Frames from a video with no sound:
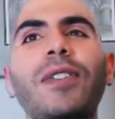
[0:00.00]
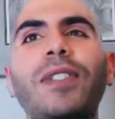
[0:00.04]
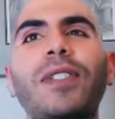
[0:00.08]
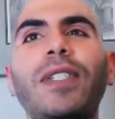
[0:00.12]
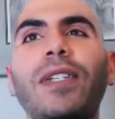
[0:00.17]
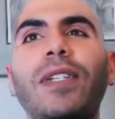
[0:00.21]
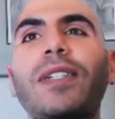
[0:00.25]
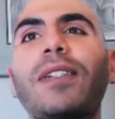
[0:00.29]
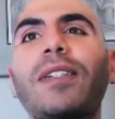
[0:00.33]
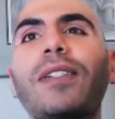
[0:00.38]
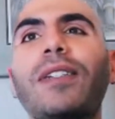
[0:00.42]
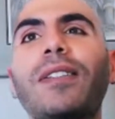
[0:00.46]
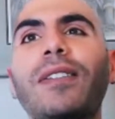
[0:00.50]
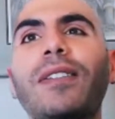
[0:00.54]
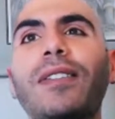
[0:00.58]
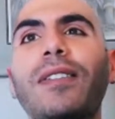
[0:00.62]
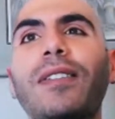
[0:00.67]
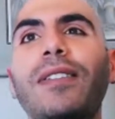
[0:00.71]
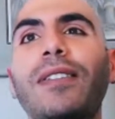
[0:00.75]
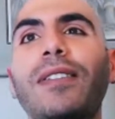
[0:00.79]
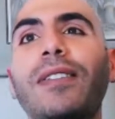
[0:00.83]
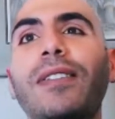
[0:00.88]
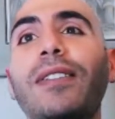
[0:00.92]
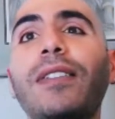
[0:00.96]
to
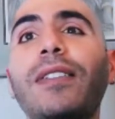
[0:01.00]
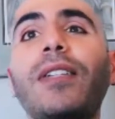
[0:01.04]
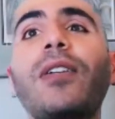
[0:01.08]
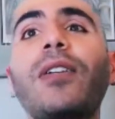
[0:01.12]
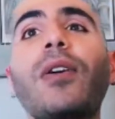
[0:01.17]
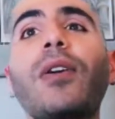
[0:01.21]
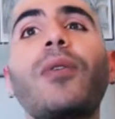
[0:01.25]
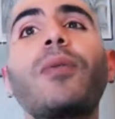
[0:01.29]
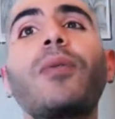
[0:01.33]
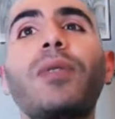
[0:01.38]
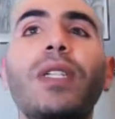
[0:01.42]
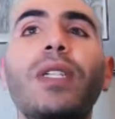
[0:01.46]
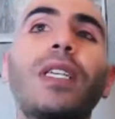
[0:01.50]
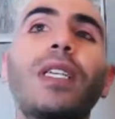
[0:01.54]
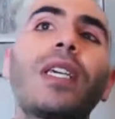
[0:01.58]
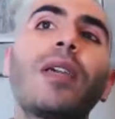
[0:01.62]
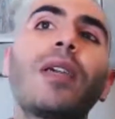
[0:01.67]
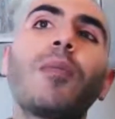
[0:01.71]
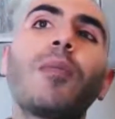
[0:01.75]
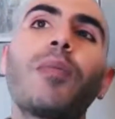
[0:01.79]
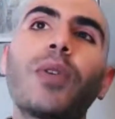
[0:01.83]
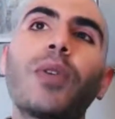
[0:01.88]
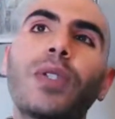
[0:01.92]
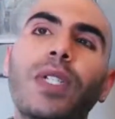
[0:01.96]
keep
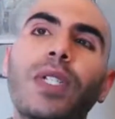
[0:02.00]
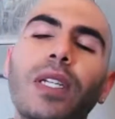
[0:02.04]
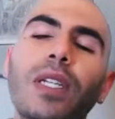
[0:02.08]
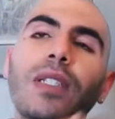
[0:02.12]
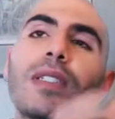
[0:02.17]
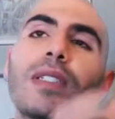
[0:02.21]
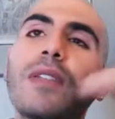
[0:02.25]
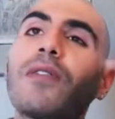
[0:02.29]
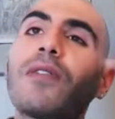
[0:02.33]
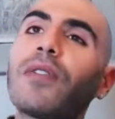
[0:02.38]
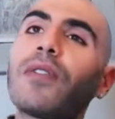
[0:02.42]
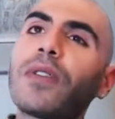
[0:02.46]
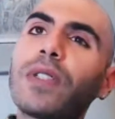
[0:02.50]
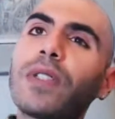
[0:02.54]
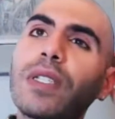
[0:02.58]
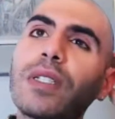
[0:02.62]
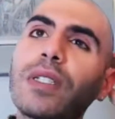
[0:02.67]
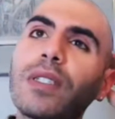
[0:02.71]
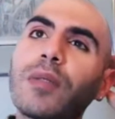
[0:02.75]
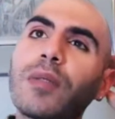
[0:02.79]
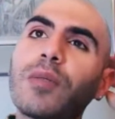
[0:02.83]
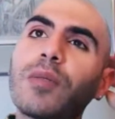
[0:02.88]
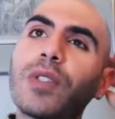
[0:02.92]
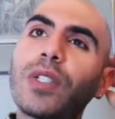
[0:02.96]
pushing for
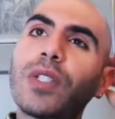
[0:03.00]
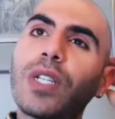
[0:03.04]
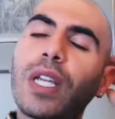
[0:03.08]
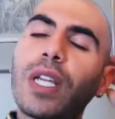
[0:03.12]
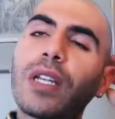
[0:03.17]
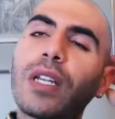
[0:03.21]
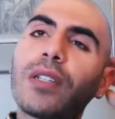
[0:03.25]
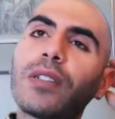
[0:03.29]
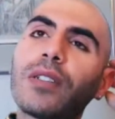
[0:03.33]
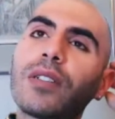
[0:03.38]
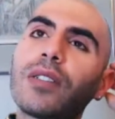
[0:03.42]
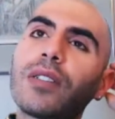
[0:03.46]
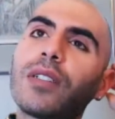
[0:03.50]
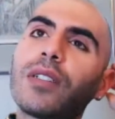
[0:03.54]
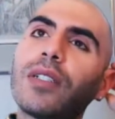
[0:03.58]
systems change.